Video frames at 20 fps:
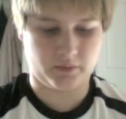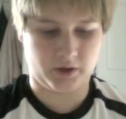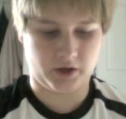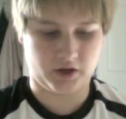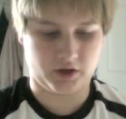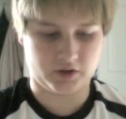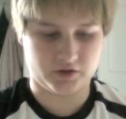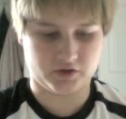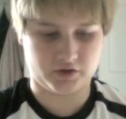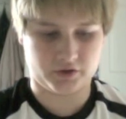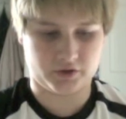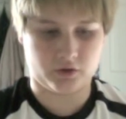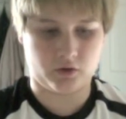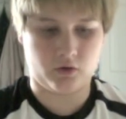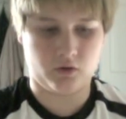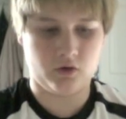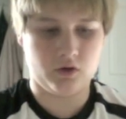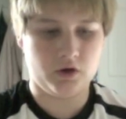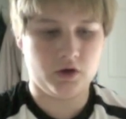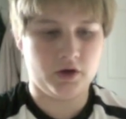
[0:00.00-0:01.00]
make it a
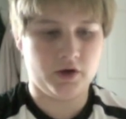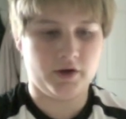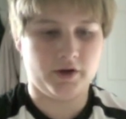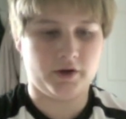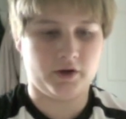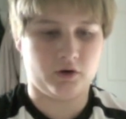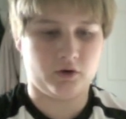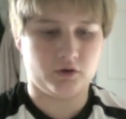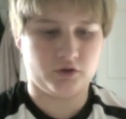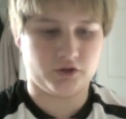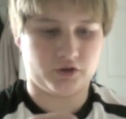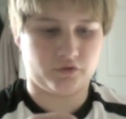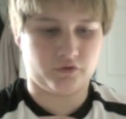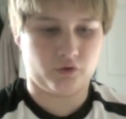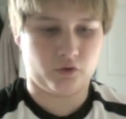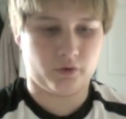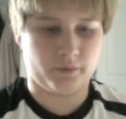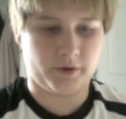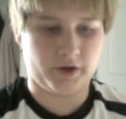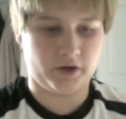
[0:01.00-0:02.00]
circle, and it'll just
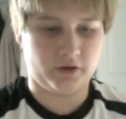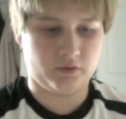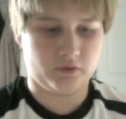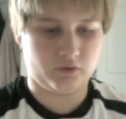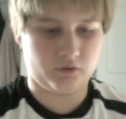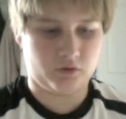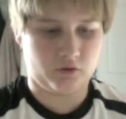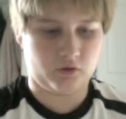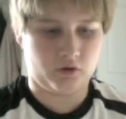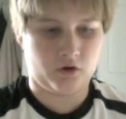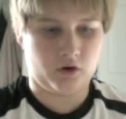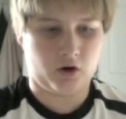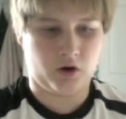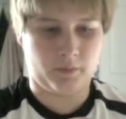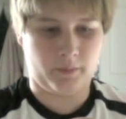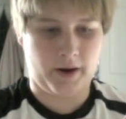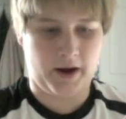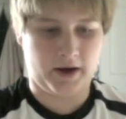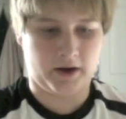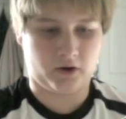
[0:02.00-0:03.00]
form it
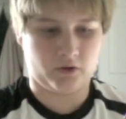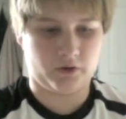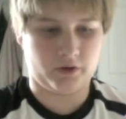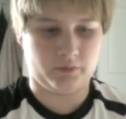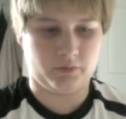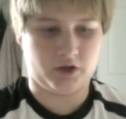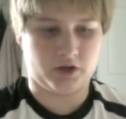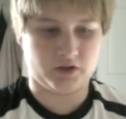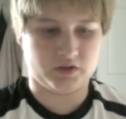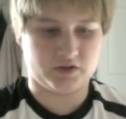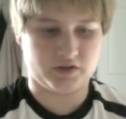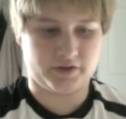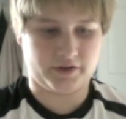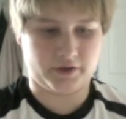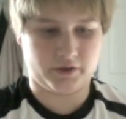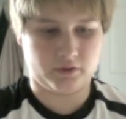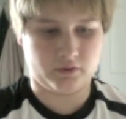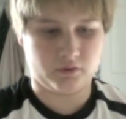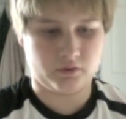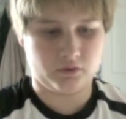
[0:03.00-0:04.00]
automatically because
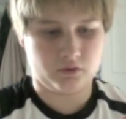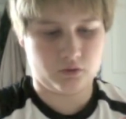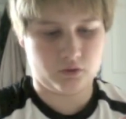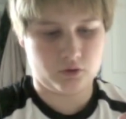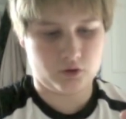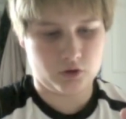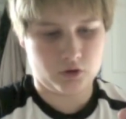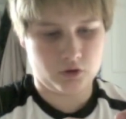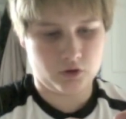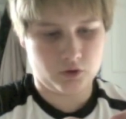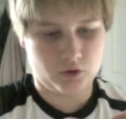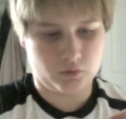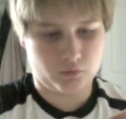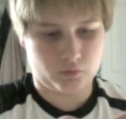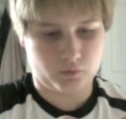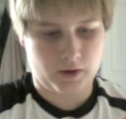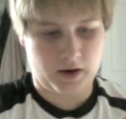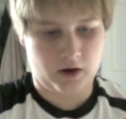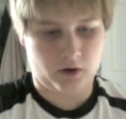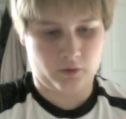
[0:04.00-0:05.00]
they're
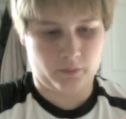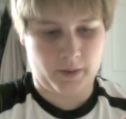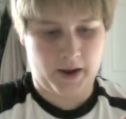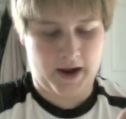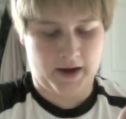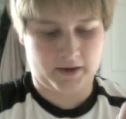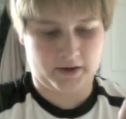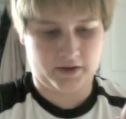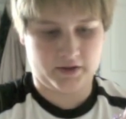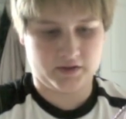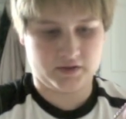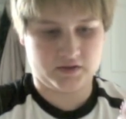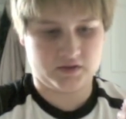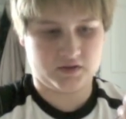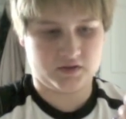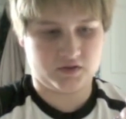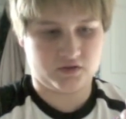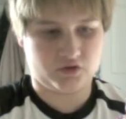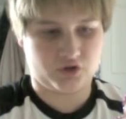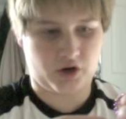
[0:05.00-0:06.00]
round
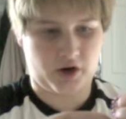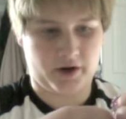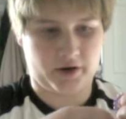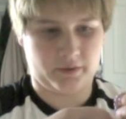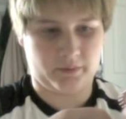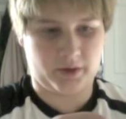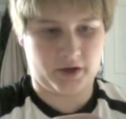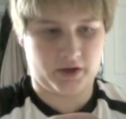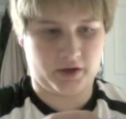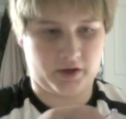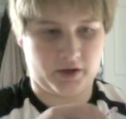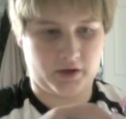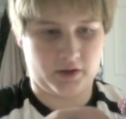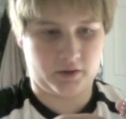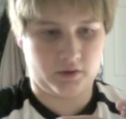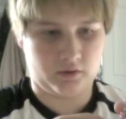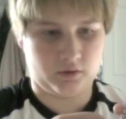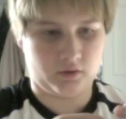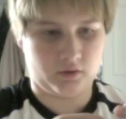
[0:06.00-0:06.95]
magnets trying to make a